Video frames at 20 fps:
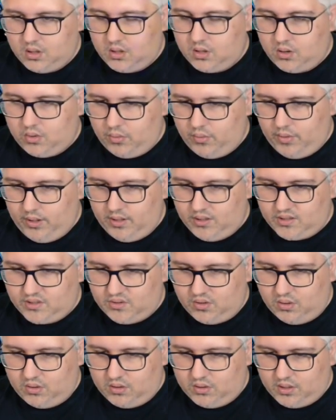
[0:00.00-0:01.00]
Really
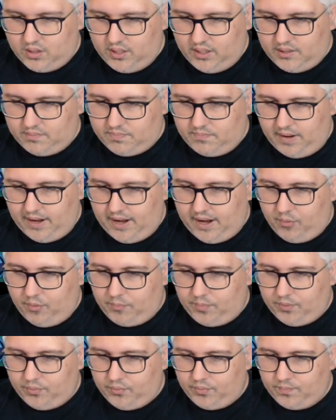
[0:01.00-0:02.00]
strong. It might help
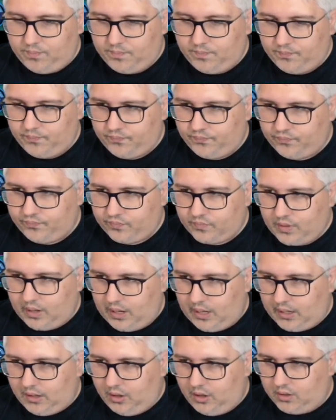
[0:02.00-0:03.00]
you
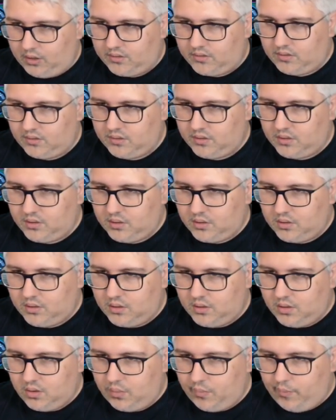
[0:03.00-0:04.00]
a lot
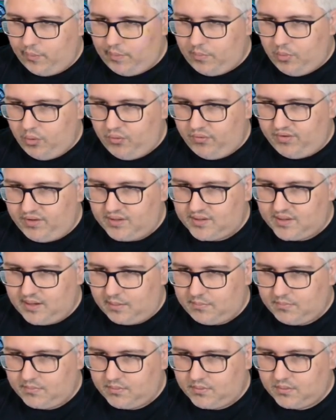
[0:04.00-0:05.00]
removing
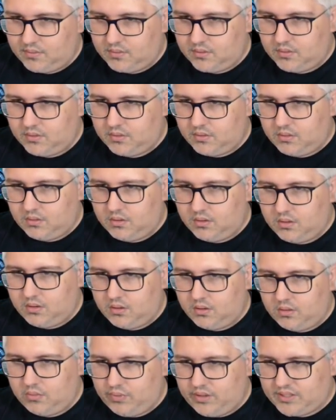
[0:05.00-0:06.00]
some
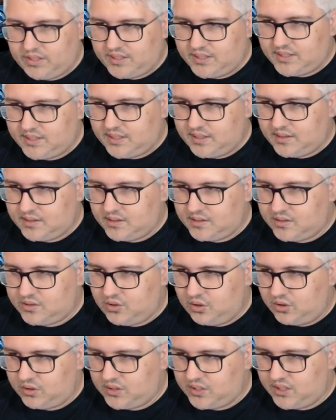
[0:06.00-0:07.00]
resistance
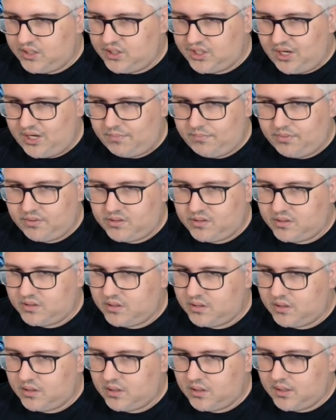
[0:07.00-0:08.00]
stone skin champions.
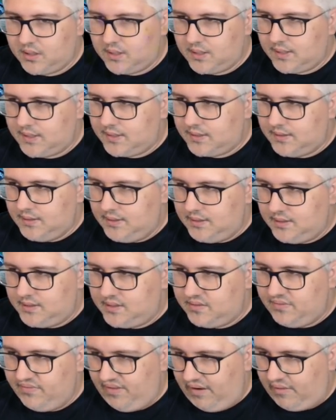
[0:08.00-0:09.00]
This is
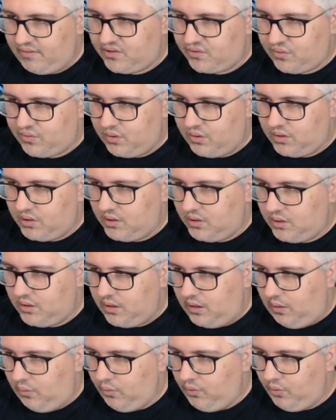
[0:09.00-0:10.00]
very strong.
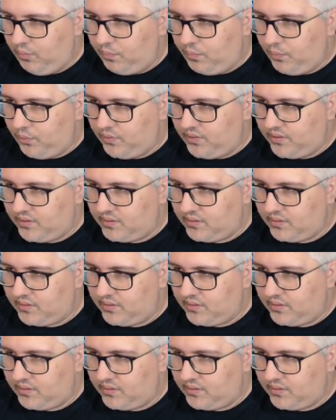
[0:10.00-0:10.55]
I will put it